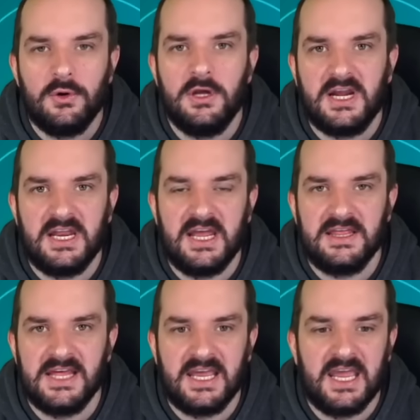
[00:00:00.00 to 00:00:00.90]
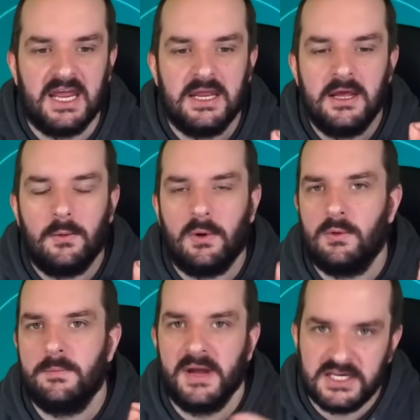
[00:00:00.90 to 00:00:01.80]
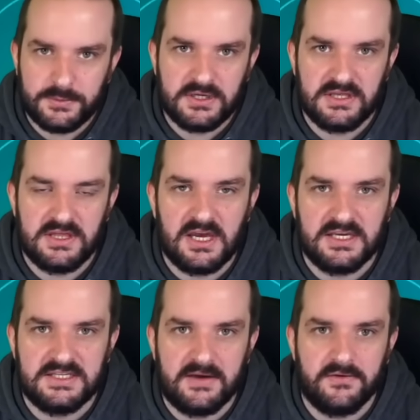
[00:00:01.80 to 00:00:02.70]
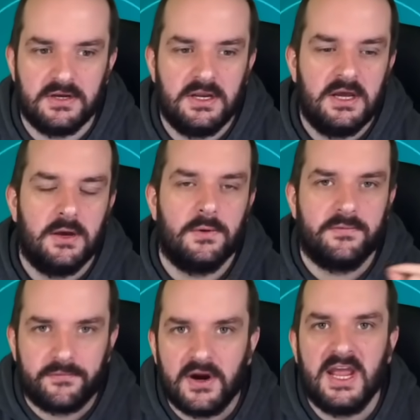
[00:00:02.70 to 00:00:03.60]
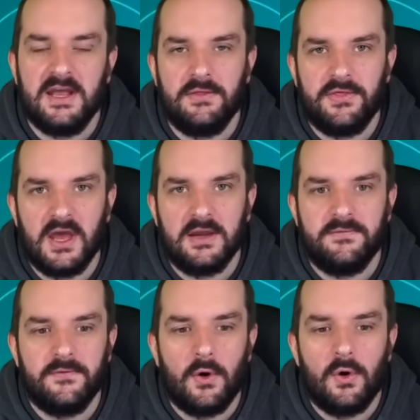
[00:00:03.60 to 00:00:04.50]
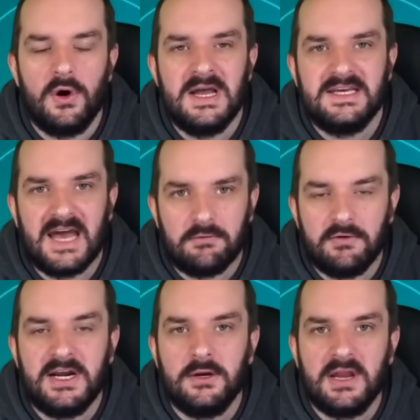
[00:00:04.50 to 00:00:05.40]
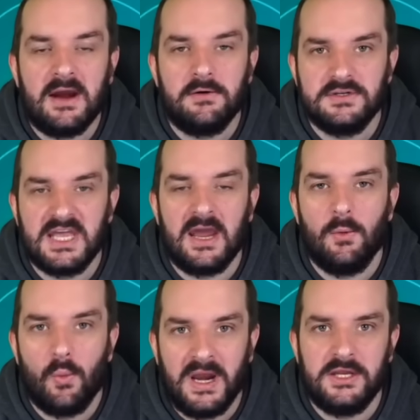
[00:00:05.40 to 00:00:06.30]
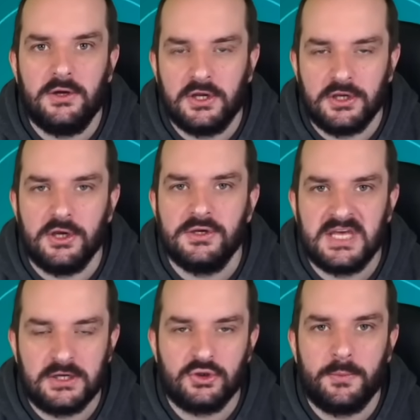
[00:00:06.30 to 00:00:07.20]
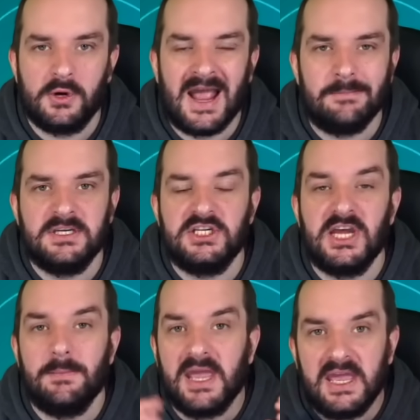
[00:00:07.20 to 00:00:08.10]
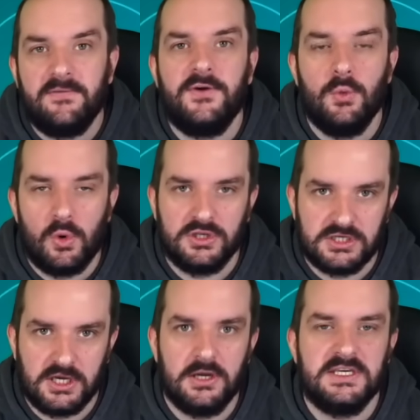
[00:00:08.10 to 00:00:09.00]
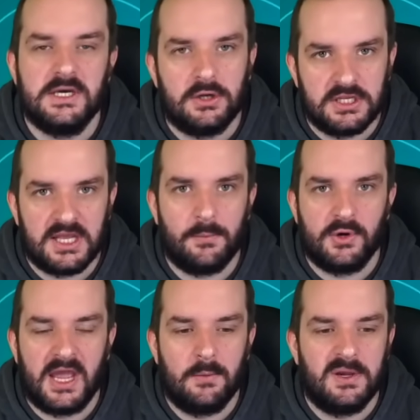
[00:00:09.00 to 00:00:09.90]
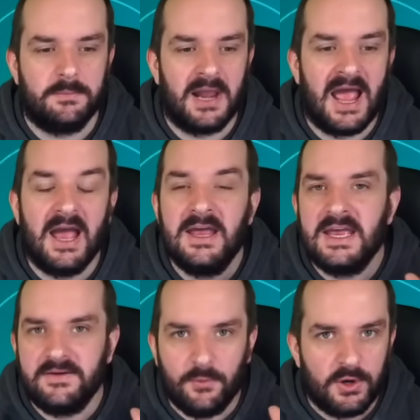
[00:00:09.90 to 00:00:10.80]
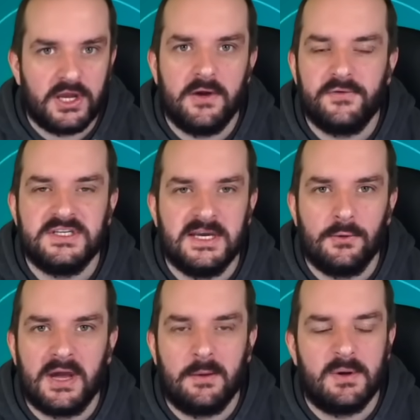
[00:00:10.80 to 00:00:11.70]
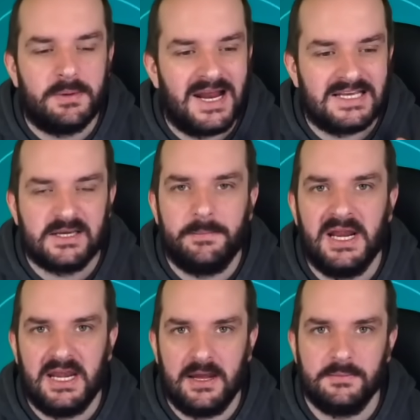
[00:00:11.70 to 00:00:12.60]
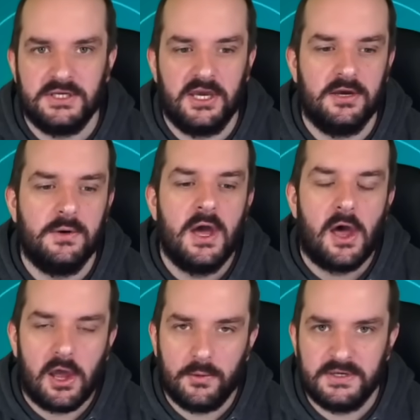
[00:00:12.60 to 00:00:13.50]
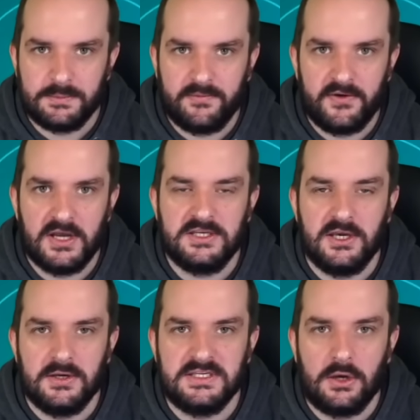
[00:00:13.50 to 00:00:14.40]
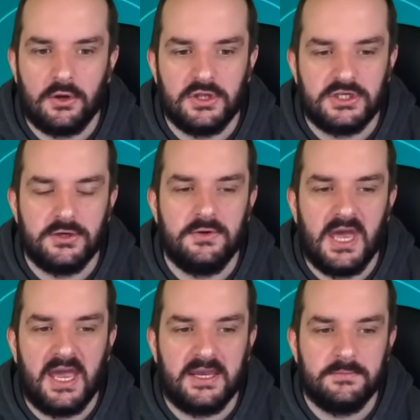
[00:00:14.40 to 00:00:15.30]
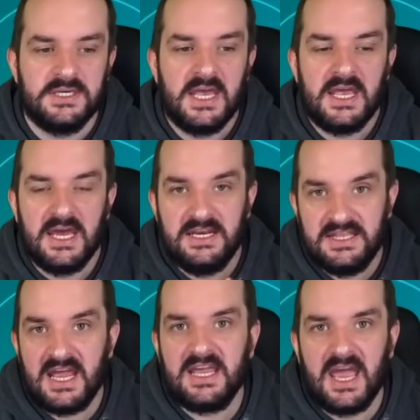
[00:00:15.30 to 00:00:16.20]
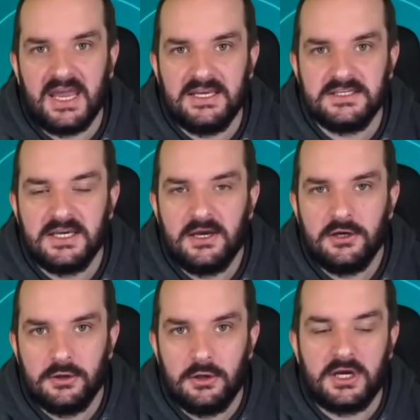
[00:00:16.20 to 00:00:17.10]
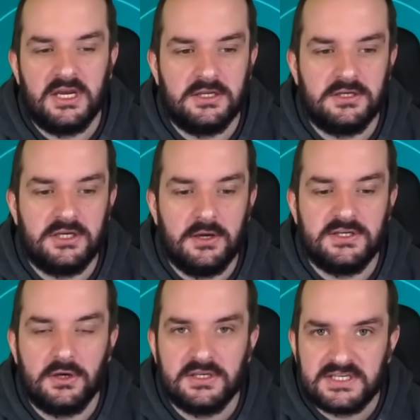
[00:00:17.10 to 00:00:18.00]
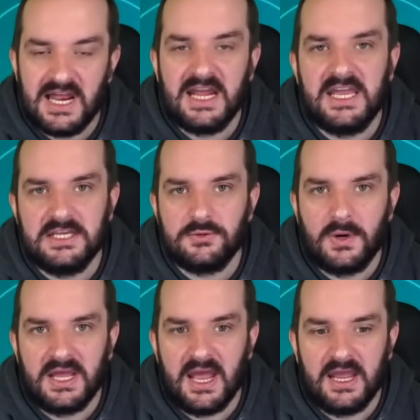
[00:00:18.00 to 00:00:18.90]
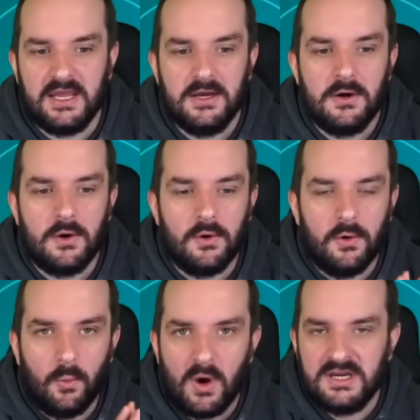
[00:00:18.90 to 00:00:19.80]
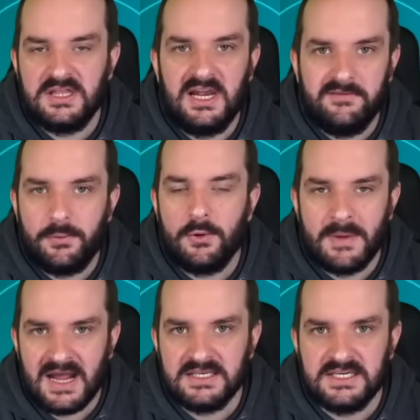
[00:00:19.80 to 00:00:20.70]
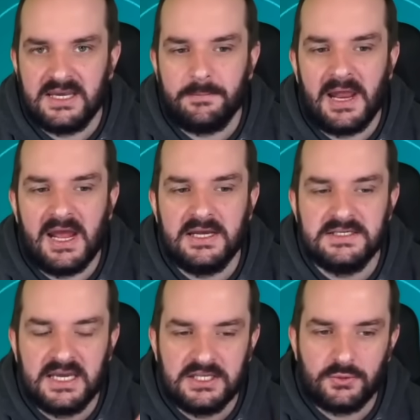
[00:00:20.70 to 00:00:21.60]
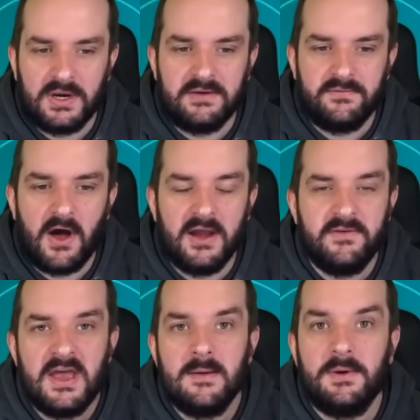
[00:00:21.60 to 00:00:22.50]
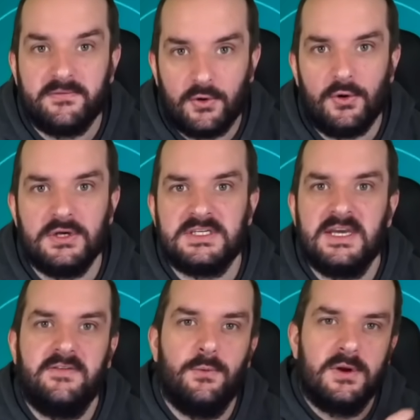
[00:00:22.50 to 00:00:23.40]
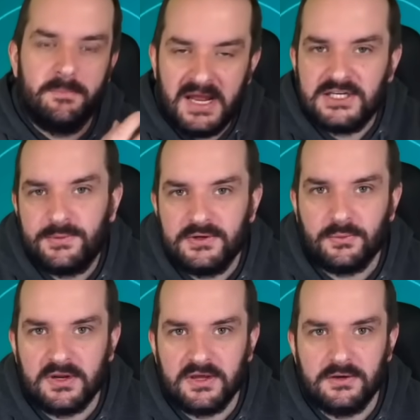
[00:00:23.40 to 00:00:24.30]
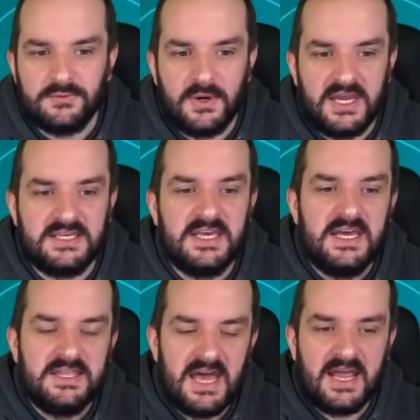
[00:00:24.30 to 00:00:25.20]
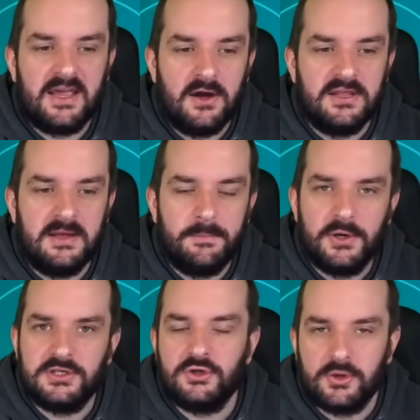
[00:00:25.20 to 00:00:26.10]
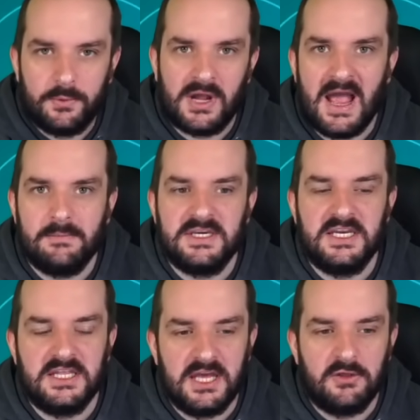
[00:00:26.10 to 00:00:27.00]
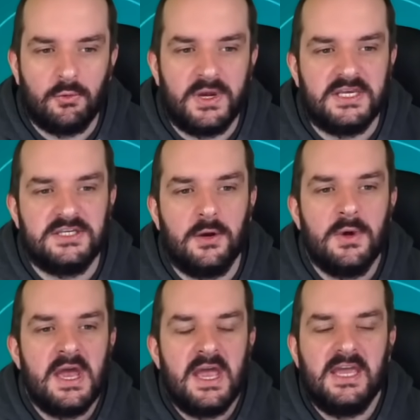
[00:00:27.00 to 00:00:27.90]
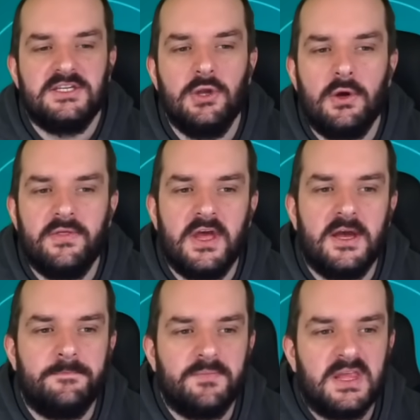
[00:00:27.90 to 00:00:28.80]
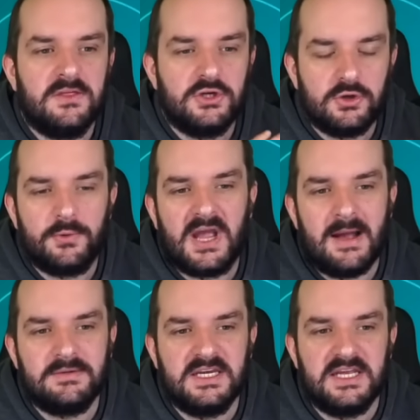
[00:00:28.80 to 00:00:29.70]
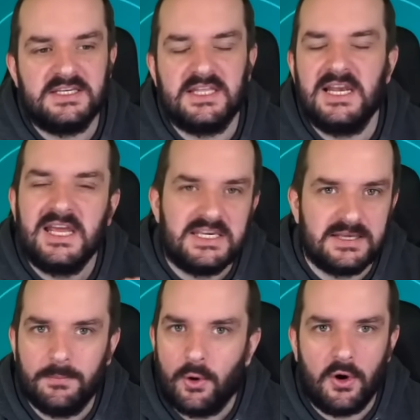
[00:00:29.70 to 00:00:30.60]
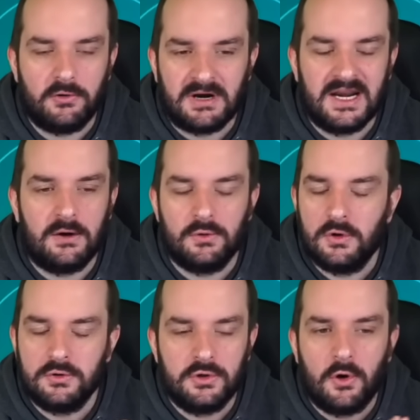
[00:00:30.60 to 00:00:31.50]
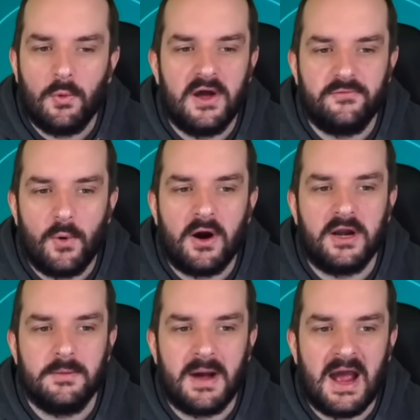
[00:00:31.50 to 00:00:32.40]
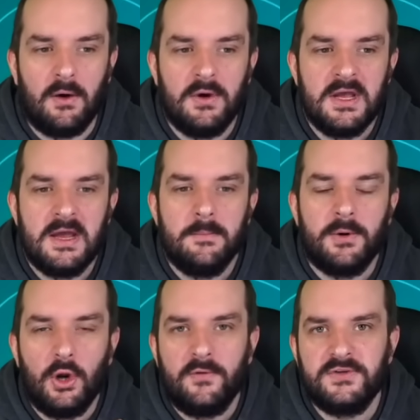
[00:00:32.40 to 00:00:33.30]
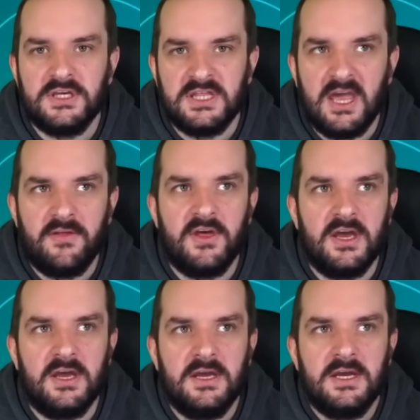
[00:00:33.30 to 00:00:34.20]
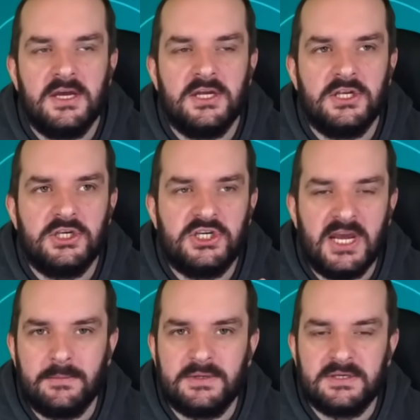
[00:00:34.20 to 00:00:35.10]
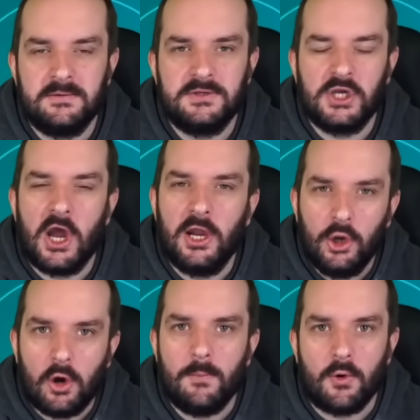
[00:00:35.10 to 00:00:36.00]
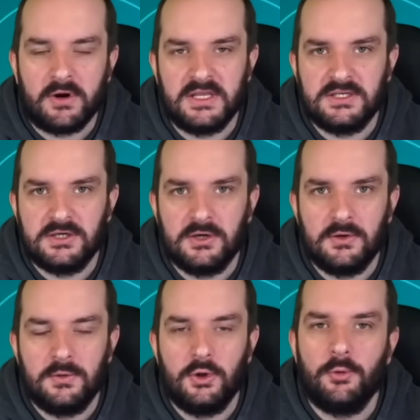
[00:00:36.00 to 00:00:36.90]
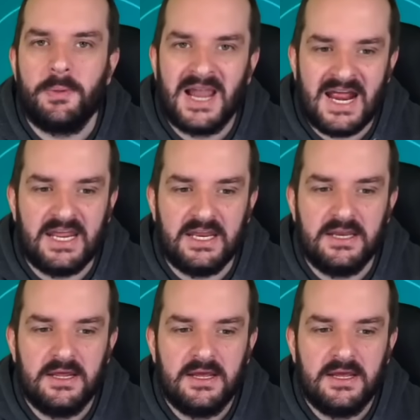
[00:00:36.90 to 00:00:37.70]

looking at it thinking, well, I want a bench boost in 37, I want a free hit in 34, that really narrows down when you can use that triple captain chip if you want to use it on a double game week player. If you want to go for a single game week player, that's completely up to you. I always prefer to use it on the two games. And in that case, you're looking to use it on Solanke in 28, or one of the Liverpool Man City players in 25. But of course, if you want to bench boost one of those weeks, that kind of then puts the triple captain in the other week. So it's not that the triple captain is the least important or not worth worrying about, but often the other chips tie a lot more into your planning.